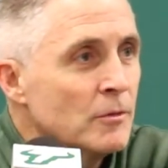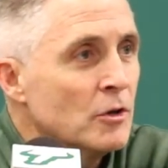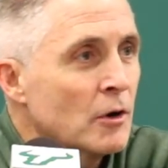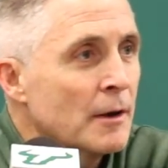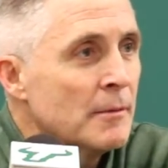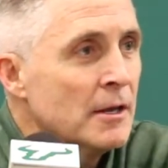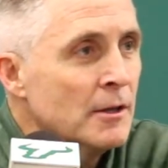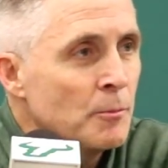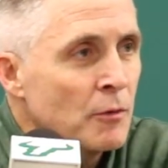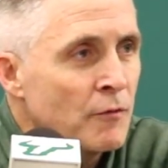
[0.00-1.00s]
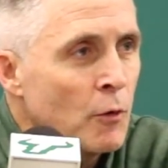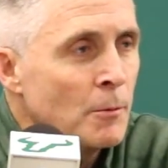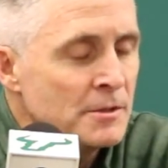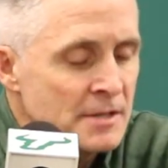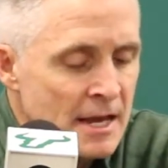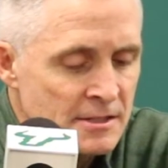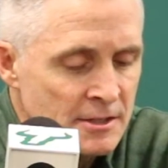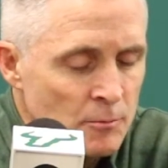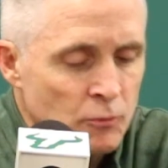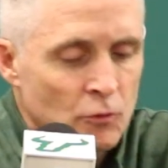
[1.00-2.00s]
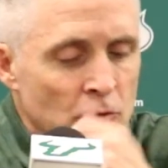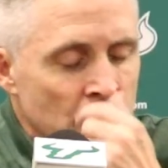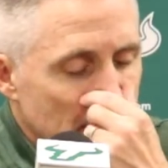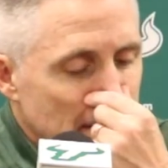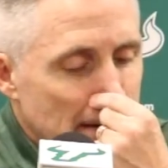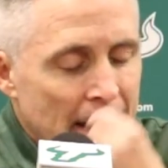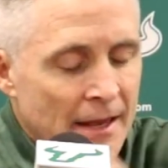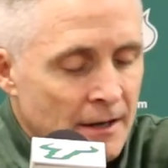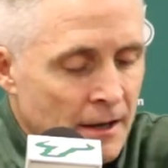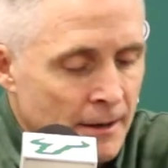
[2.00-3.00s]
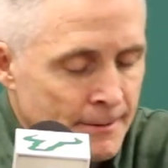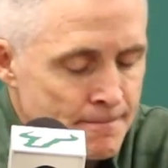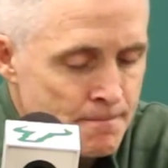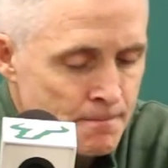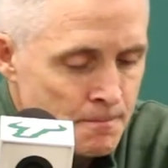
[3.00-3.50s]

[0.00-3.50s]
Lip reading: You know what I mean? The performance has to improve, and